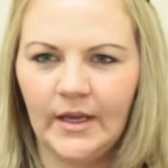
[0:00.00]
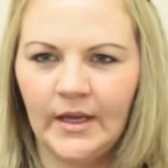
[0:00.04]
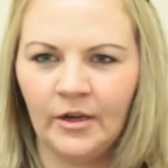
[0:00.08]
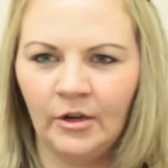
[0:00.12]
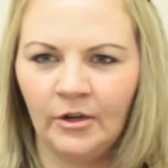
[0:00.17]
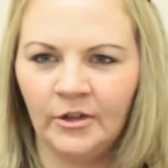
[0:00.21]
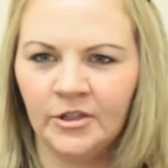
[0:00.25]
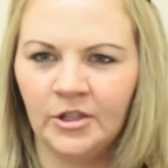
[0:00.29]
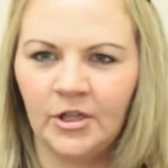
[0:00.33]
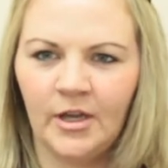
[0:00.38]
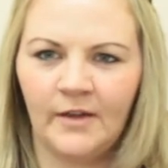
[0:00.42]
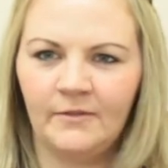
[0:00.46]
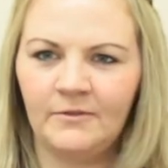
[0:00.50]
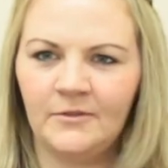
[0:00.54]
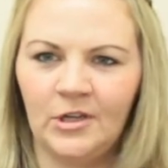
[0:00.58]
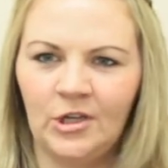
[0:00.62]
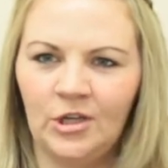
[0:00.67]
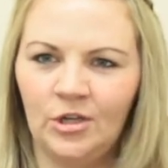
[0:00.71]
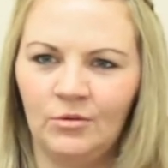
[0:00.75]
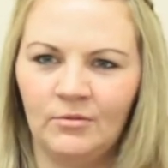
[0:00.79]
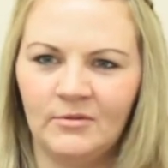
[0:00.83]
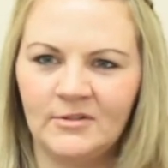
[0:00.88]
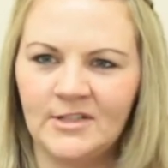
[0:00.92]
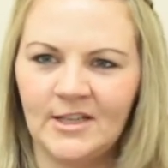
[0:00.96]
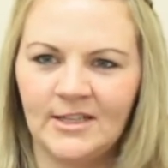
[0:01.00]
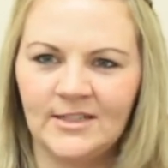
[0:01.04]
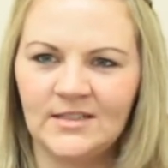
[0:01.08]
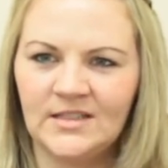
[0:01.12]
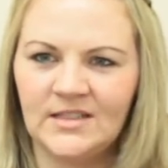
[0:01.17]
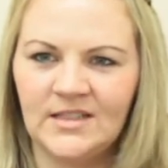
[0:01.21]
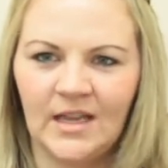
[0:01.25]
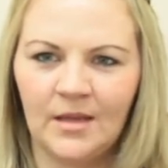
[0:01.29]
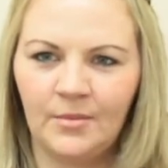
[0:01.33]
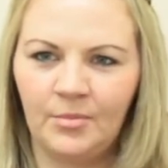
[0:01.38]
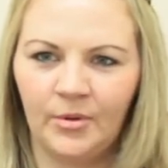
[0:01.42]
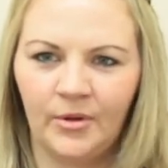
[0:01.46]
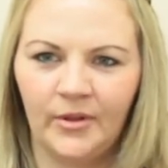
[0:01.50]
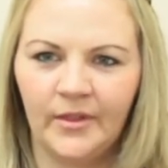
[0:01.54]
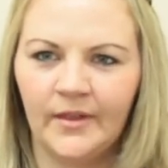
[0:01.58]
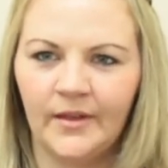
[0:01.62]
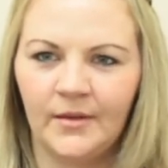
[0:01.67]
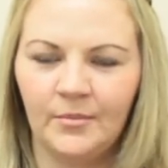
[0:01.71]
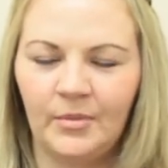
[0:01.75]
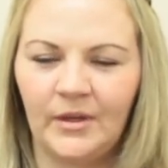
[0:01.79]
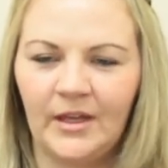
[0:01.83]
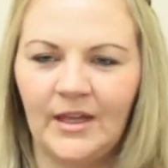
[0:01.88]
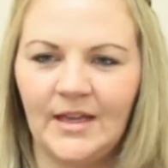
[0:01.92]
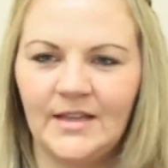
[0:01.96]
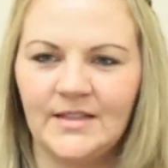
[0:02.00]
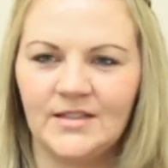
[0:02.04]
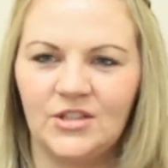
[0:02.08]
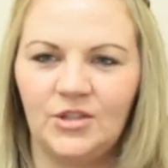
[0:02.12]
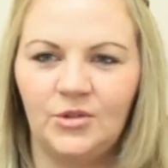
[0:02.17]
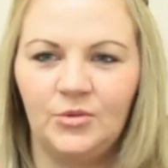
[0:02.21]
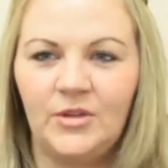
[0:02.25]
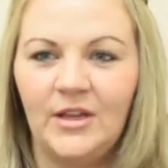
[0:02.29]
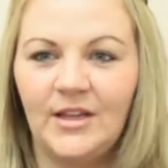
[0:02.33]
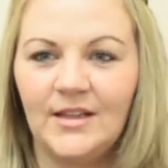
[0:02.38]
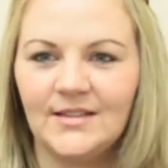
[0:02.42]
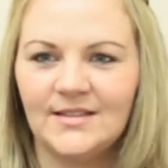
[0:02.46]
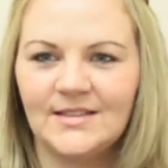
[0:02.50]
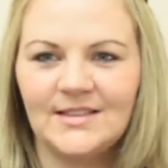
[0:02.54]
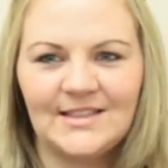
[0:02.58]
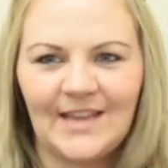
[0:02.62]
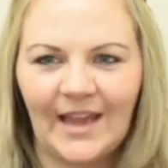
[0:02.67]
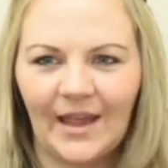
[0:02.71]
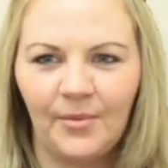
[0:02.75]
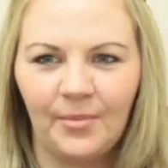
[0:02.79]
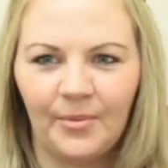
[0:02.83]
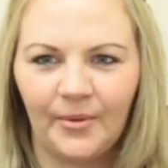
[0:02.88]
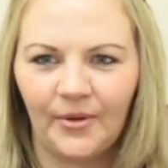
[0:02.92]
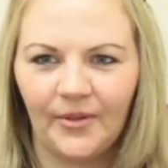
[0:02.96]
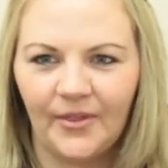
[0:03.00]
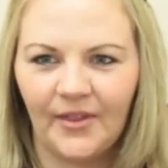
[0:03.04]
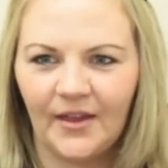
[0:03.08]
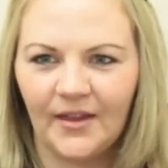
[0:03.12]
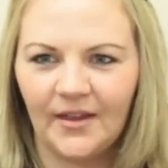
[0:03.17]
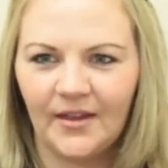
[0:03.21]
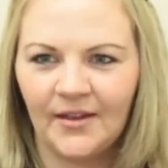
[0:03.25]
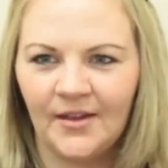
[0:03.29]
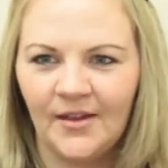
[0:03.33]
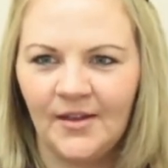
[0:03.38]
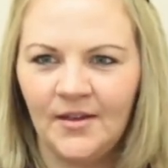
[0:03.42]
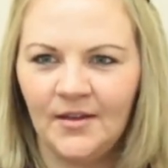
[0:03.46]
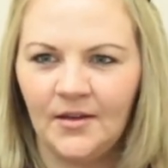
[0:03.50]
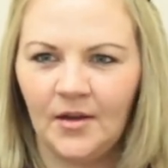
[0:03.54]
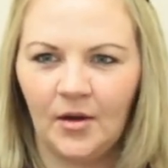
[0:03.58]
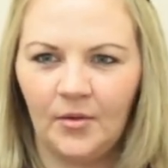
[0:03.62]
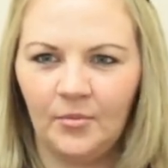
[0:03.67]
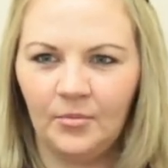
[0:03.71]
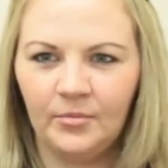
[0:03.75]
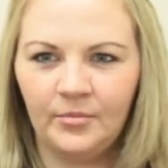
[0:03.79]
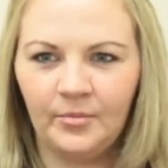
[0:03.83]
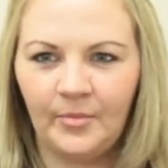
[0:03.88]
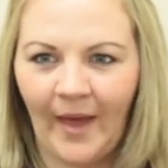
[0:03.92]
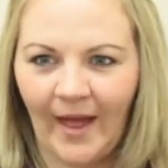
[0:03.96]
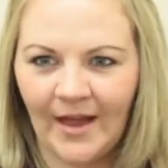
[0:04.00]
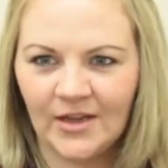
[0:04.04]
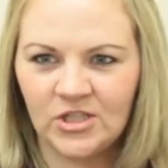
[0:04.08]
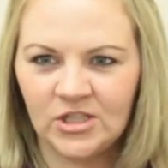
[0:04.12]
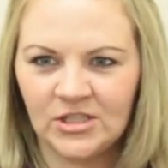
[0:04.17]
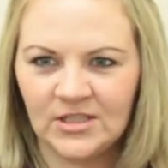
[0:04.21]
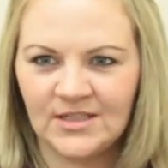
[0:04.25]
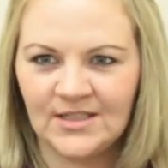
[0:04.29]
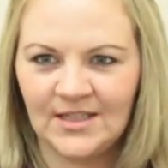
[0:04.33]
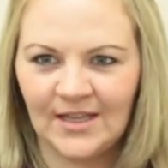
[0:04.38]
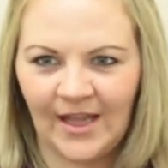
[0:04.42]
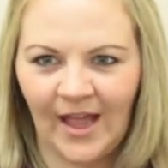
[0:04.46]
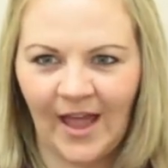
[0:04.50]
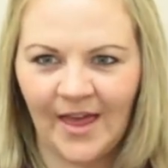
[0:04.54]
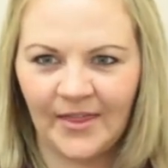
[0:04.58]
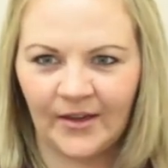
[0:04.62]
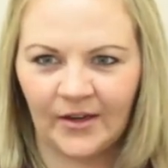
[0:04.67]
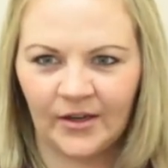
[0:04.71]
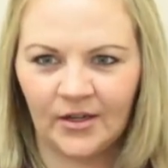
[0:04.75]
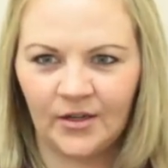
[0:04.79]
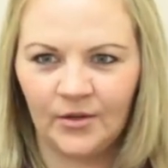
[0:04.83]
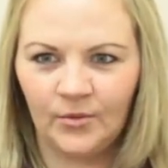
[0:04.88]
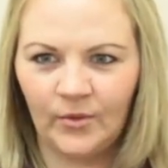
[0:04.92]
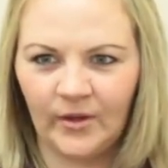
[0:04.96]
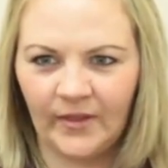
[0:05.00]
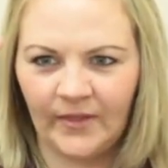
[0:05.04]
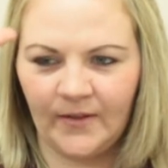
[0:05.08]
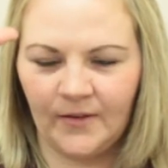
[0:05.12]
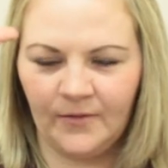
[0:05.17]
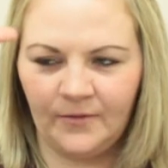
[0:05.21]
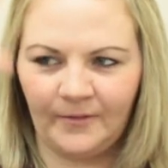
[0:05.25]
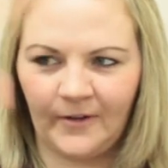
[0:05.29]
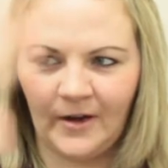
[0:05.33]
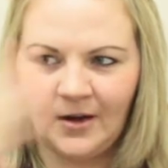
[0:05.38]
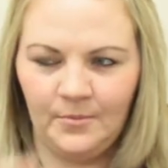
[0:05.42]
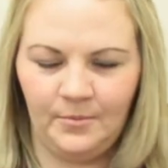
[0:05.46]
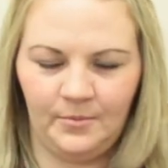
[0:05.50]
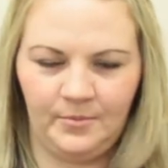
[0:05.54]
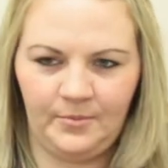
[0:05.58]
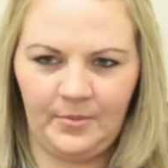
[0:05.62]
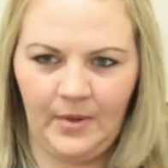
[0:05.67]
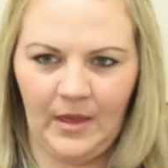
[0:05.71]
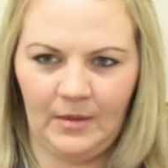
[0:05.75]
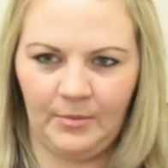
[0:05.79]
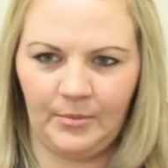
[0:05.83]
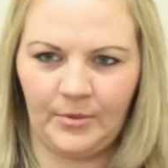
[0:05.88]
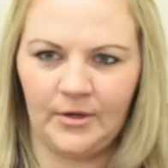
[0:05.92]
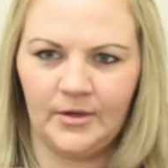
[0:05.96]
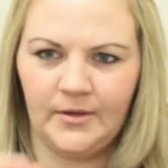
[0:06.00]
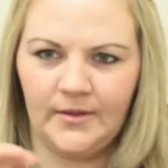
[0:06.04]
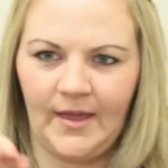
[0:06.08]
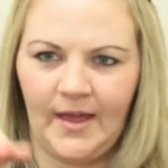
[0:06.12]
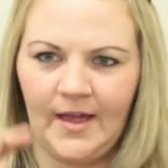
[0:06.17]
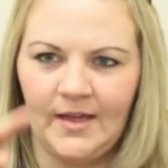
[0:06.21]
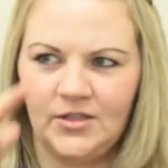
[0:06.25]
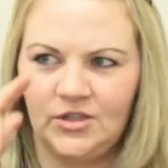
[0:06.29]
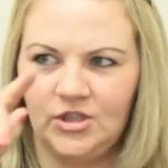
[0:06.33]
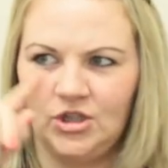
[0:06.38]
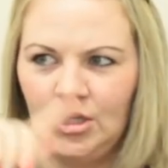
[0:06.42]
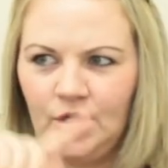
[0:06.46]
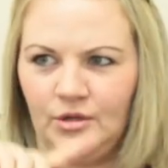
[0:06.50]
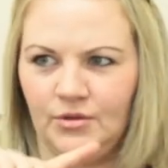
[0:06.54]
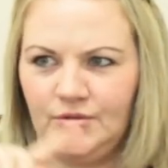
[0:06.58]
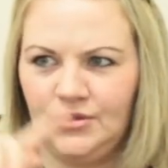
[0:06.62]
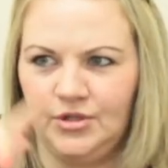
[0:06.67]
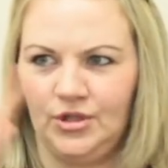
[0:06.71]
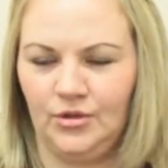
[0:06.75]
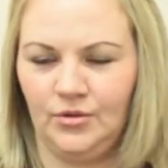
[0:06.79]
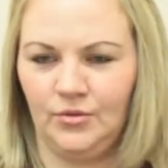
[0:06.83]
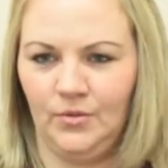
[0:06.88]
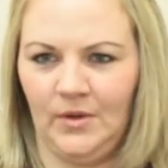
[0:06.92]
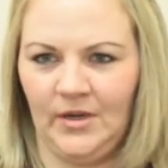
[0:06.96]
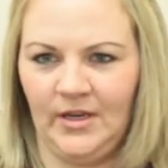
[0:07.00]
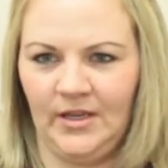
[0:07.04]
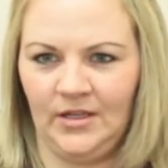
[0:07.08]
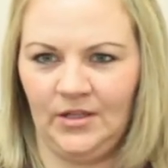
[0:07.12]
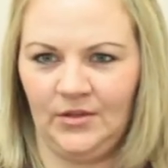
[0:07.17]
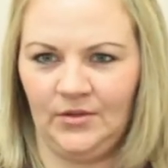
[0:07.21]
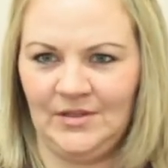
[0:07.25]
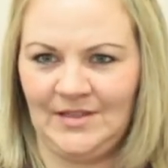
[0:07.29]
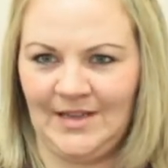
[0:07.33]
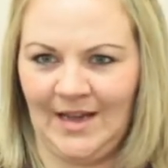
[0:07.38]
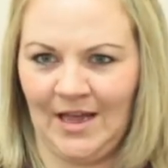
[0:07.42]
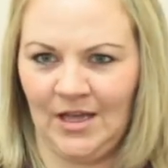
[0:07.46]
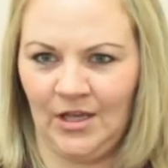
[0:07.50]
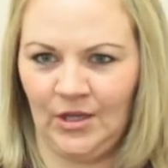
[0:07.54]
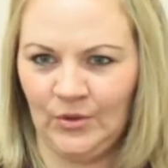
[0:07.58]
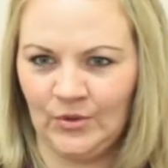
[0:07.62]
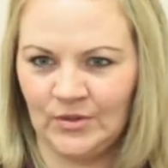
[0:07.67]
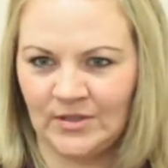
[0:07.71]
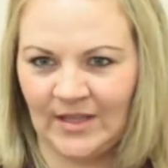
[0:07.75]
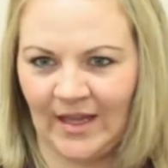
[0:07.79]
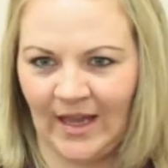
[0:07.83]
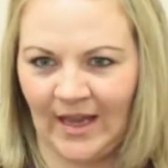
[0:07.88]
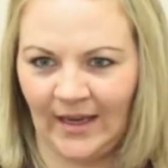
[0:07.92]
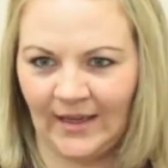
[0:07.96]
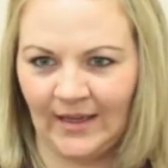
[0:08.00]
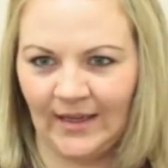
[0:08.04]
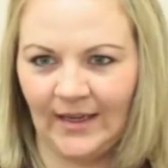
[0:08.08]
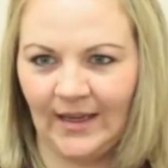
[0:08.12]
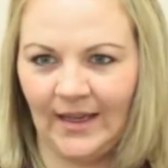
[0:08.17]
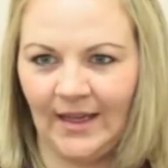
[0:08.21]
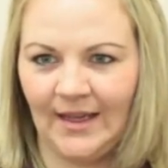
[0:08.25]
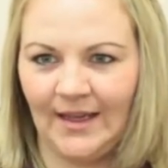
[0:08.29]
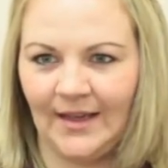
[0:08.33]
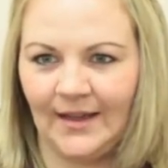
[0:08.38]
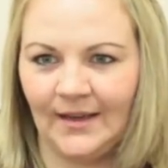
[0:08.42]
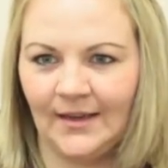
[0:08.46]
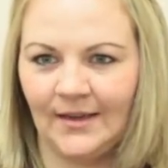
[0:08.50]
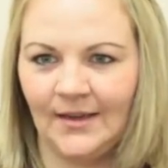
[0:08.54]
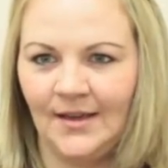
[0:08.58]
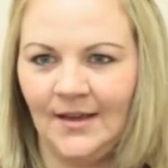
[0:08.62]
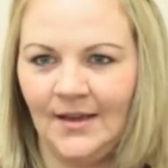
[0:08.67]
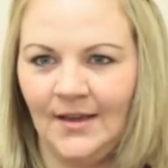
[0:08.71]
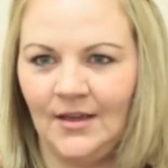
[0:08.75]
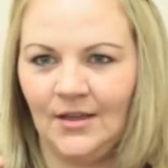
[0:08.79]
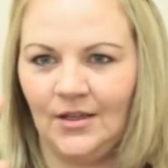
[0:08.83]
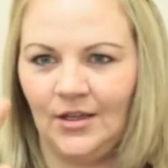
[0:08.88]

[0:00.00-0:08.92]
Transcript: And all you have to do is unstaple the, because you staple the batches together with a front paper that shows you what day you scanned it in,